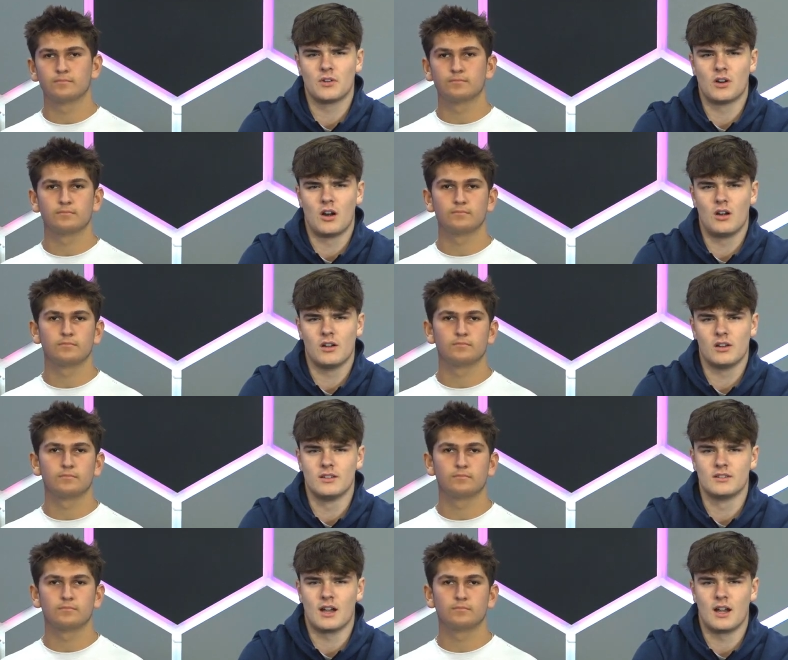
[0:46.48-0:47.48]
Speaker 1: for art and a
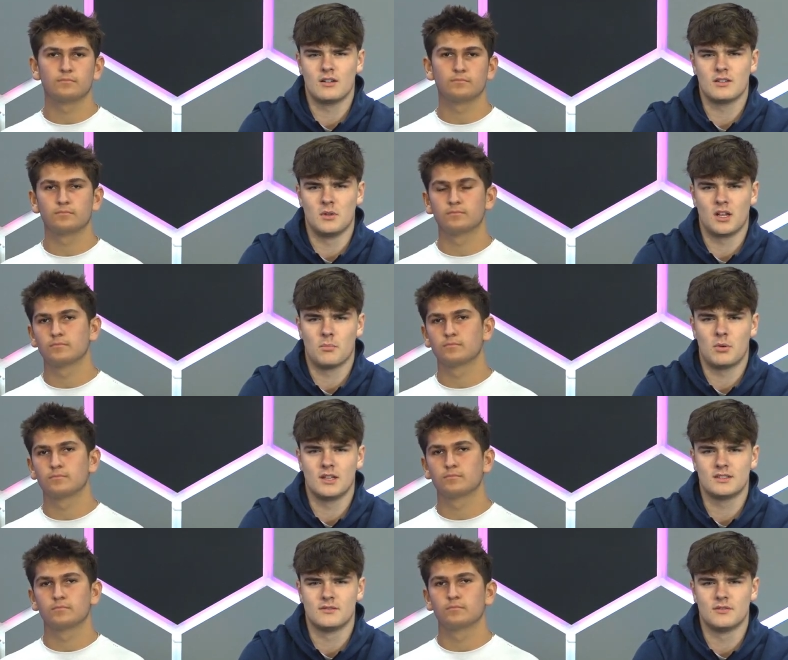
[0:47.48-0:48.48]
desire to make a
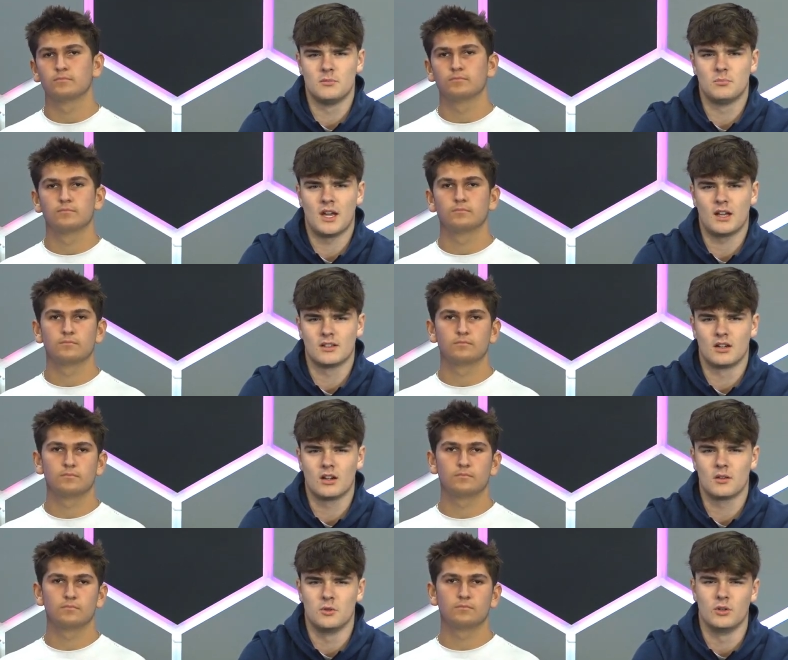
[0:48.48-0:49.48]
positive impact in our
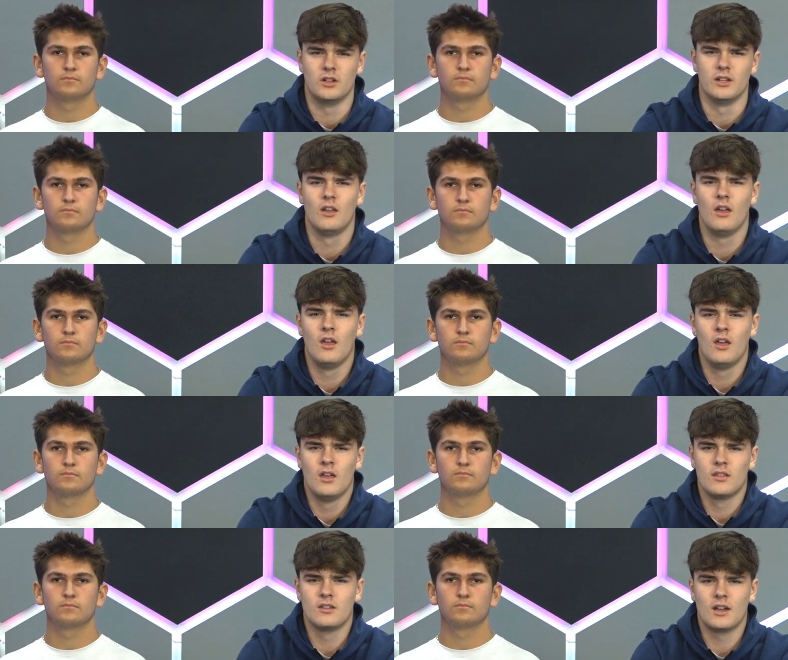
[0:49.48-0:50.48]
community.
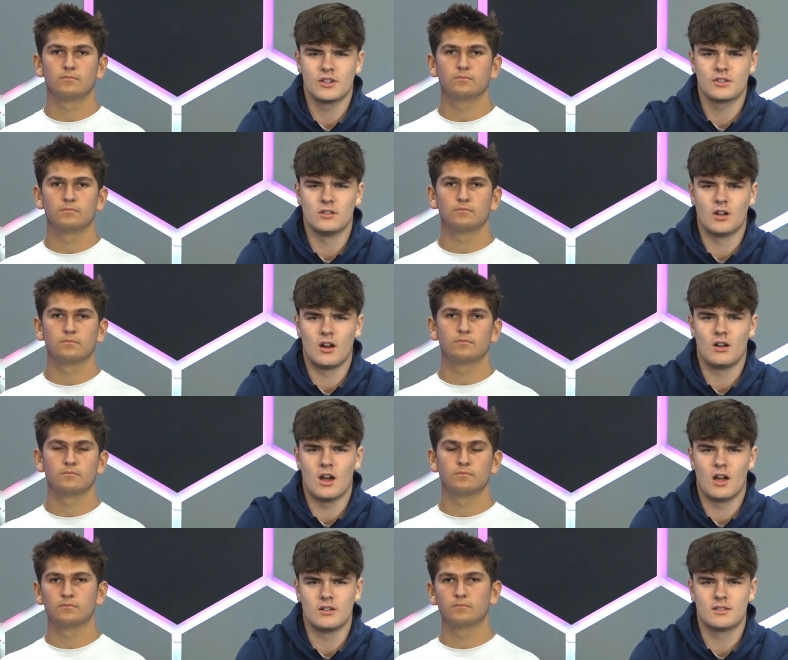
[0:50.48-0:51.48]
The National Art
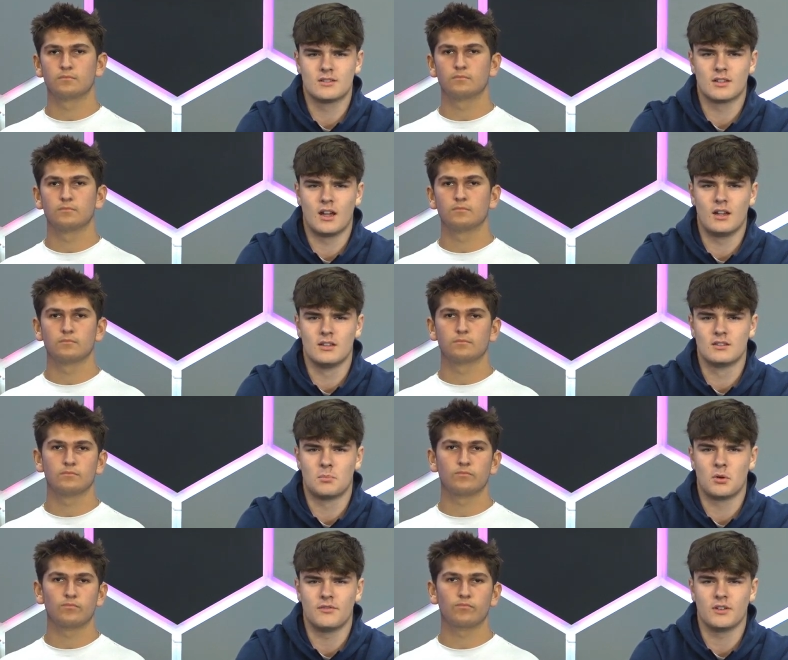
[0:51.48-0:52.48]
Honor Society is the
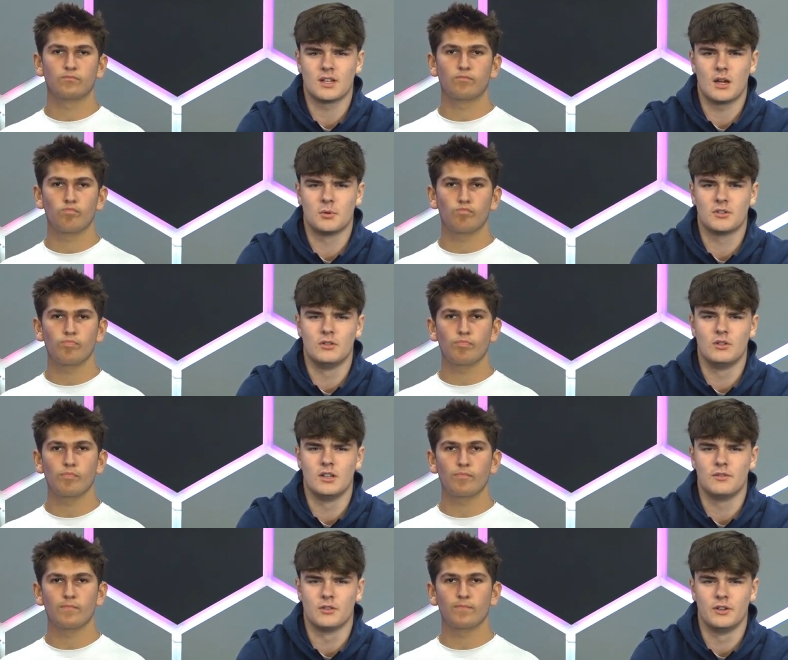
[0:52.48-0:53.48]
perfect opportunity
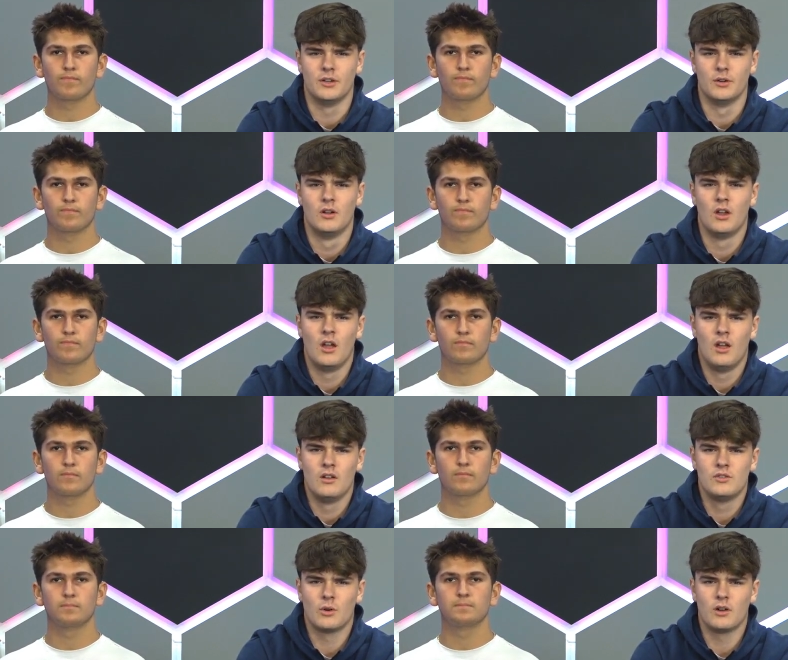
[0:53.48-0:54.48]
for you.
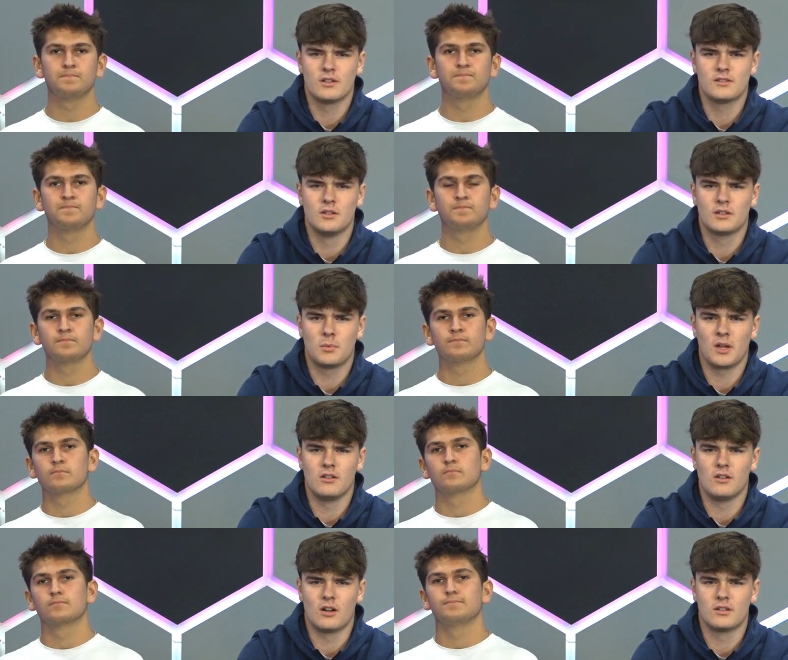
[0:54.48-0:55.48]
Join us to expand
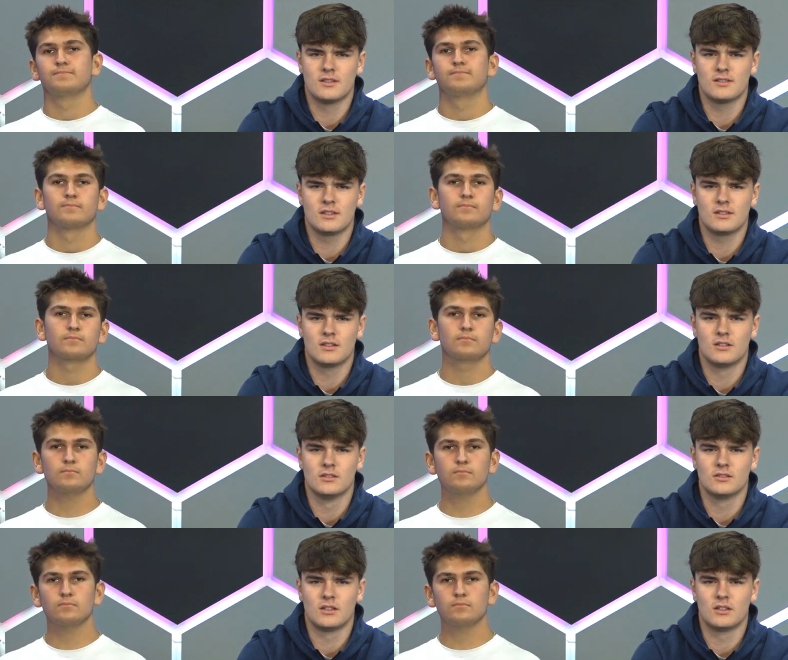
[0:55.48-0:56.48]
your artistic
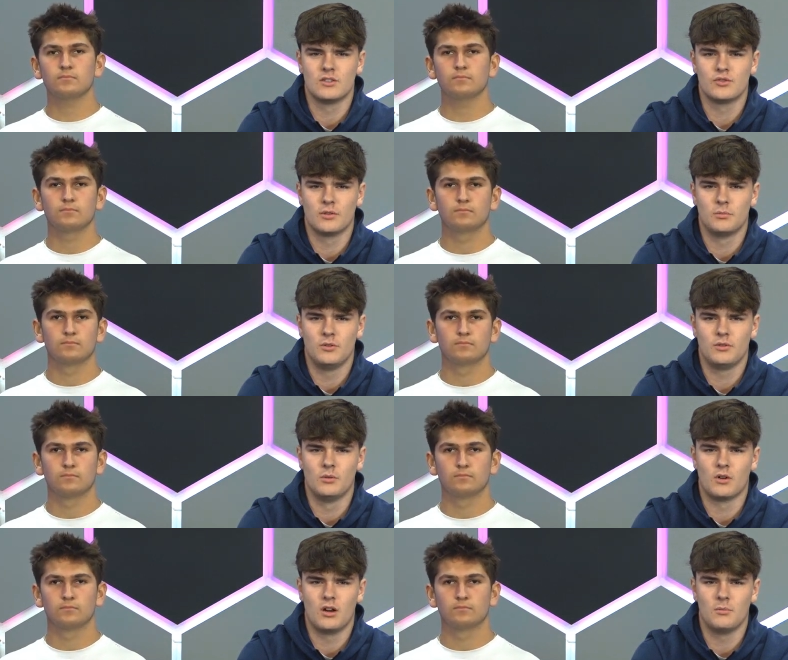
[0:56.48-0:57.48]
skills and contribute
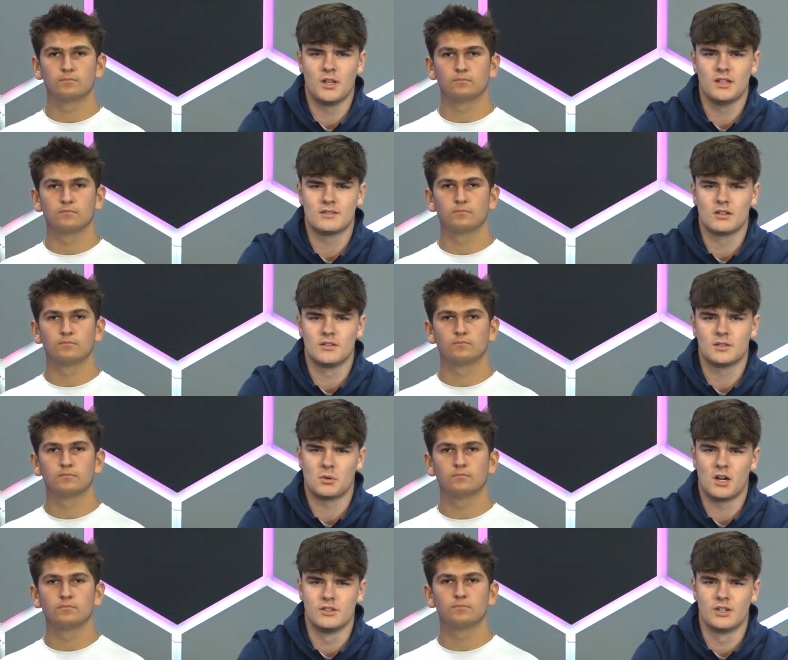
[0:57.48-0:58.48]
through art-based service
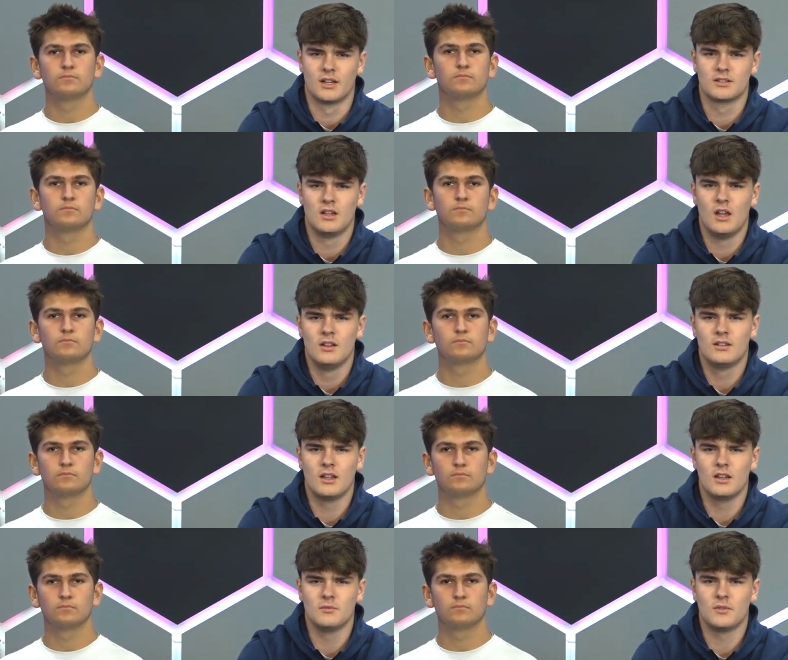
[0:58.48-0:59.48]
projects. To
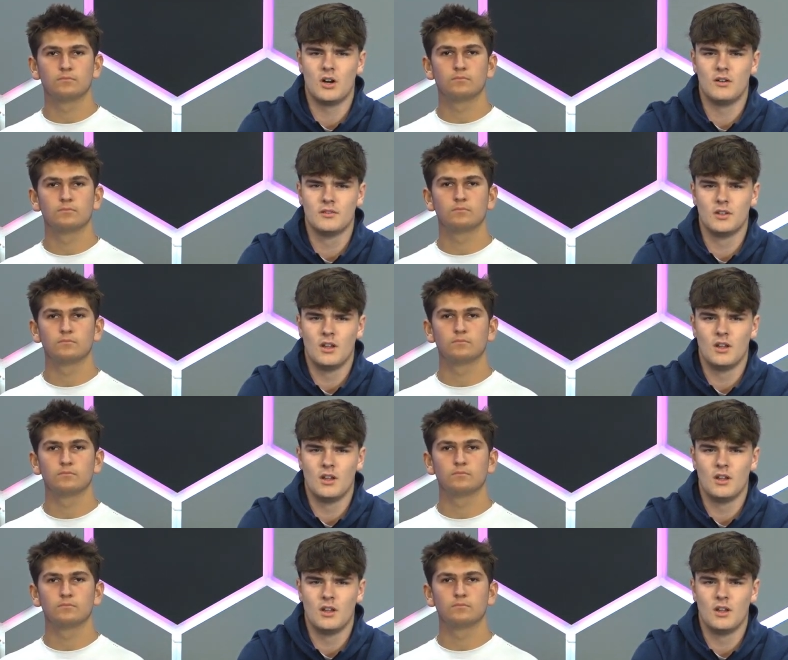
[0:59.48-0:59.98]
get involved,